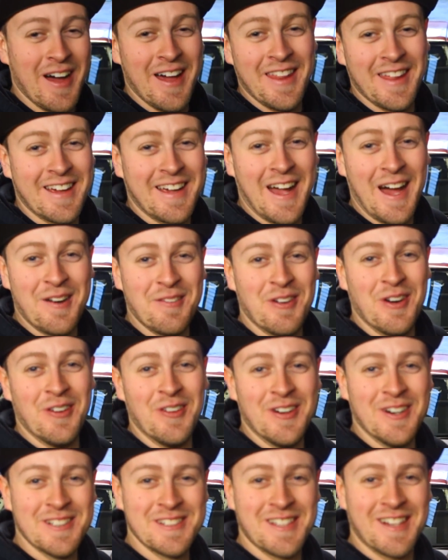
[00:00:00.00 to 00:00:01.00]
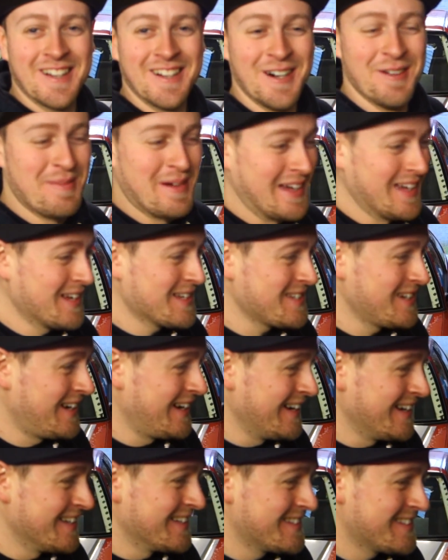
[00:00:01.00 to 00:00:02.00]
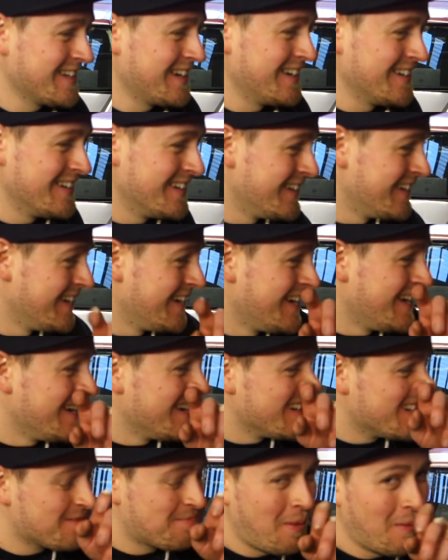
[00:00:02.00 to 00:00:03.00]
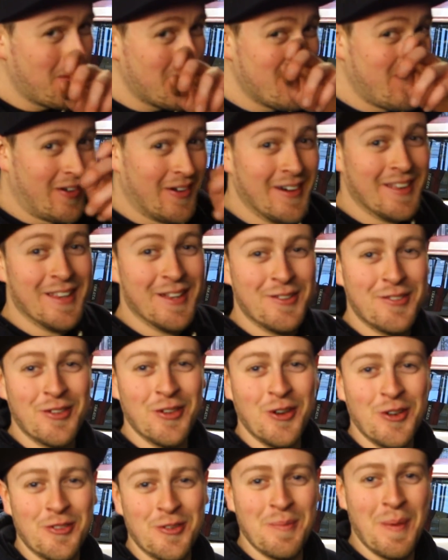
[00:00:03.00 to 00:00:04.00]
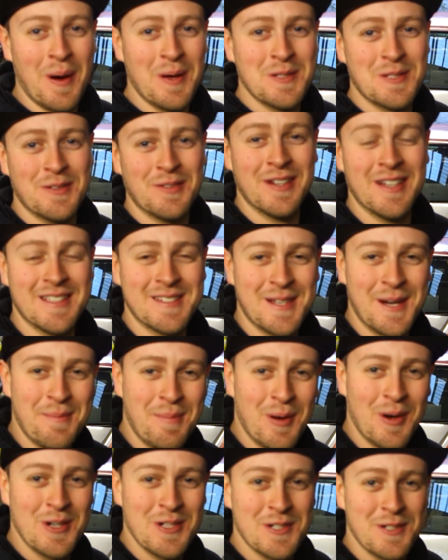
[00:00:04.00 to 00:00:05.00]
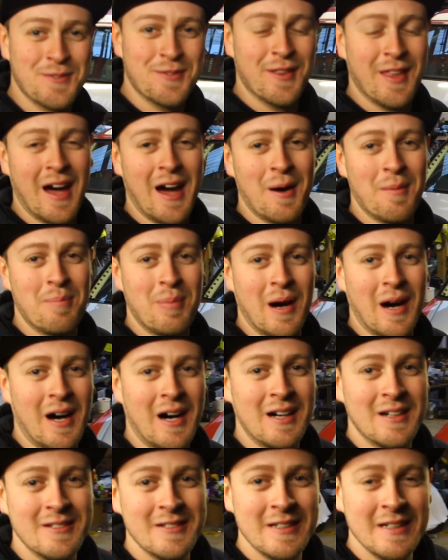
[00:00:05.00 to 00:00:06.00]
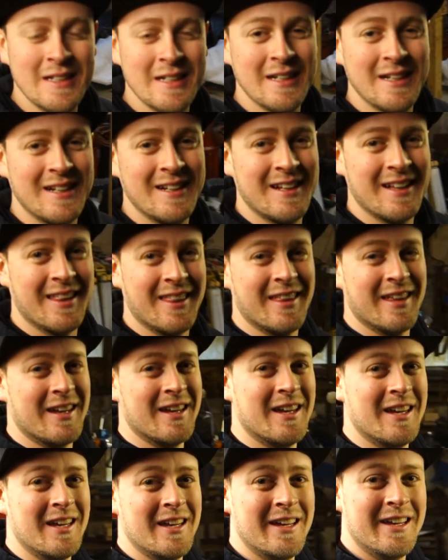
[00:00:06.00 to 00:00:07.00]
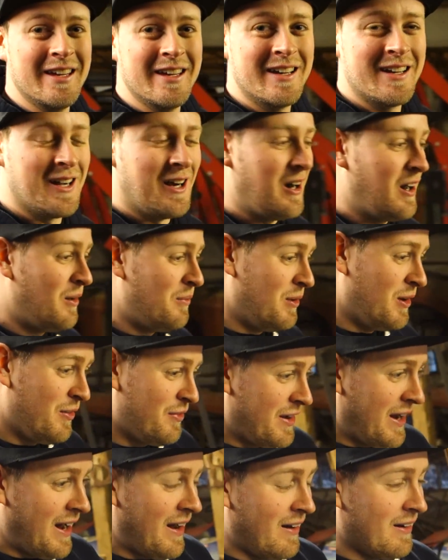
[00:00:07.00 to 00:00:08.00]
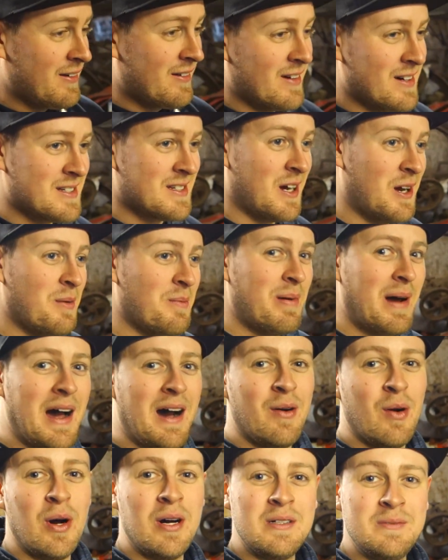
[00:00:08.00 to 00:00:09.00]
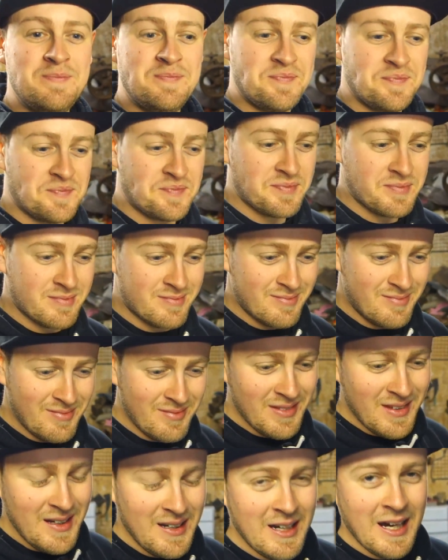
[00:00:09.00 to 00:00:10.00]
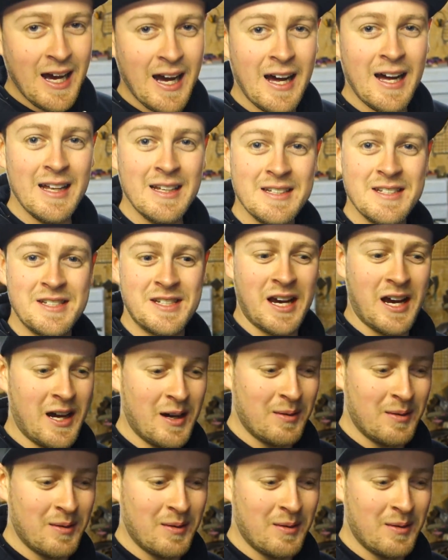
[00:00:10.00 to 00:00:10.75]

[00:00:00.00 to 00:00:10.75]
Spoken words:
the camera was, I got a bit excited, so it's probably pointing at the floor for most of it, so apologies for that. But the car moved out under its own power, and